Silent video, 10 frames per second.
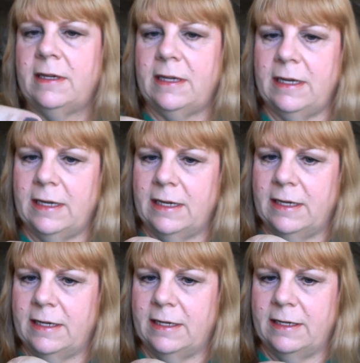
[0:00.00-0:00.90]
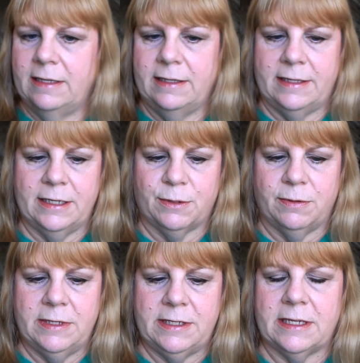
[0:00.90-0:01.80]
And this
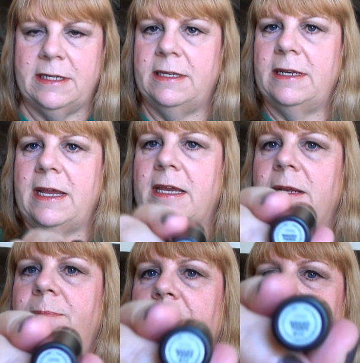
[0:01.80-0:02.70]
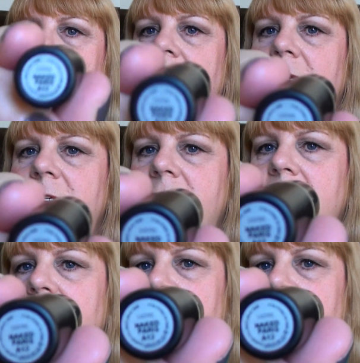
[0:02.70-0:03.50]
one's in Naked Paris.